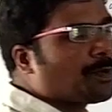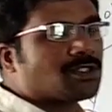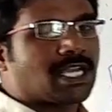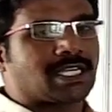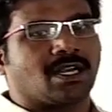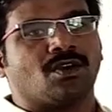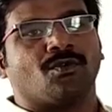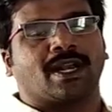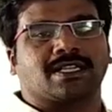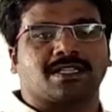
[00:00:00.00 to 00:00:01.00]
projectile?
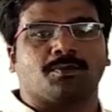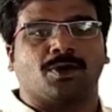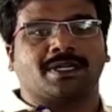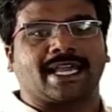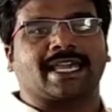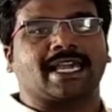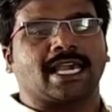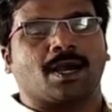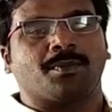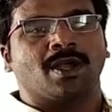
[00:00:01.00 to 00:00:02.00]
For example, take a
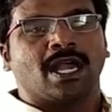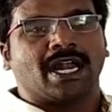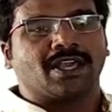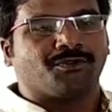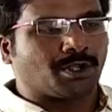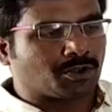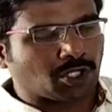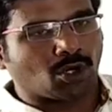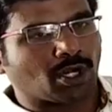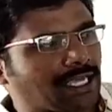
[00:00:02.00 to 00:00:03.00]
cap and if you
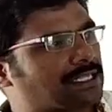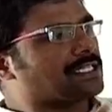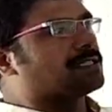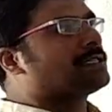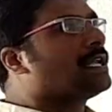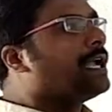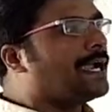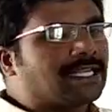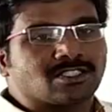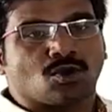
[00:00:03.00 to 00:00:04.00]
throw like this,
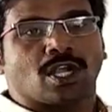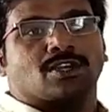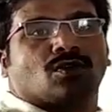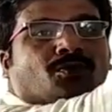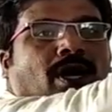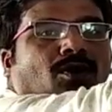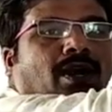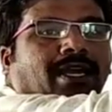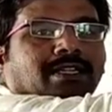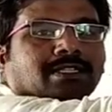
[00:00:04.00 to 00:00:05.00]
it is going to follow
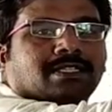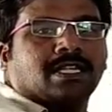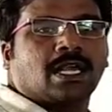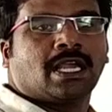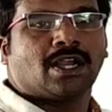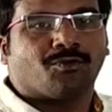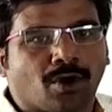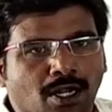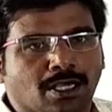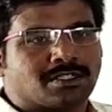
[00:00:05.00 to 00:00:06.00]
like this. It
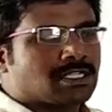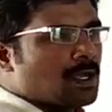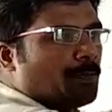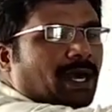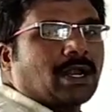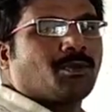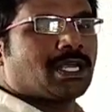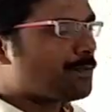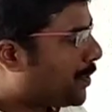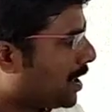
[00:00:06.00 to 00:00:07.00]
follows
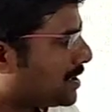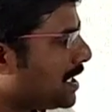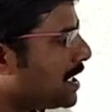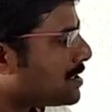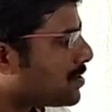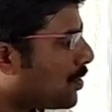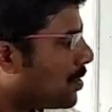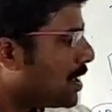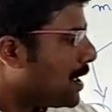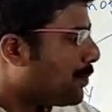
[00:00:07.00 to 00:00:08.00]
parabolic path.
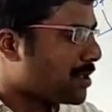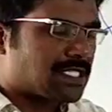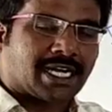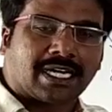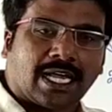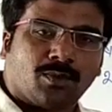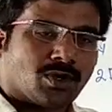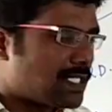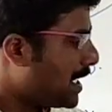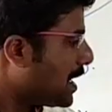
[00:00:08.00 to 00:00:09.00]
So projectile
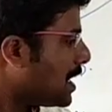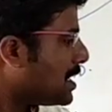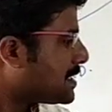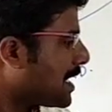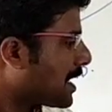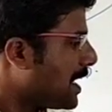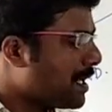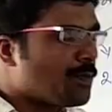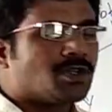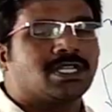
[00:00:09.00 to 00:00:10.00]
motion, circular
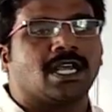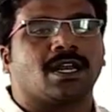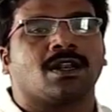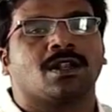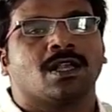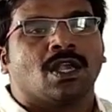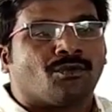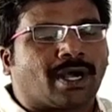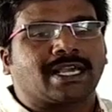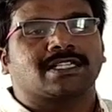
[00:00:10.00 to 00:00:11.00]
motion.
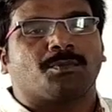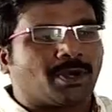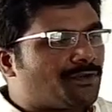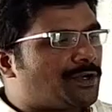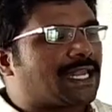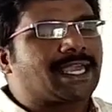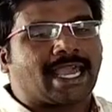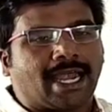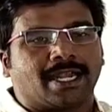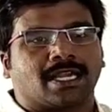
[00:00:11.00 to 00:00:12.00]
For example, if you take
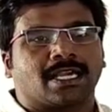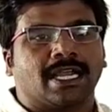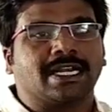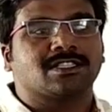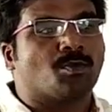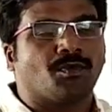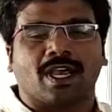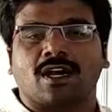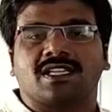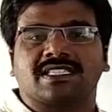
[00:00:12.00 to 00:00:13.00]
ant, it is
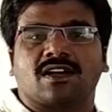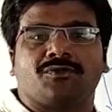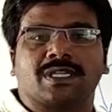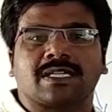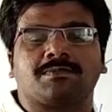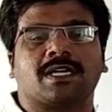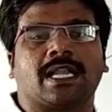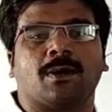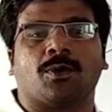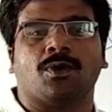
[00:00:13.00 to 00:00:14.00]
moving on the surface of the
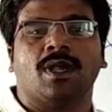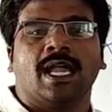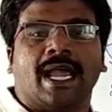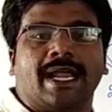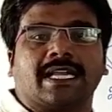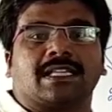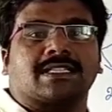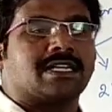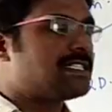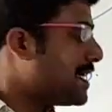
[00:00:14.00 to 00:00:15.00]
table. It is
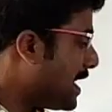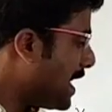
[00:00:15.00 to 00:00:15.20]
considered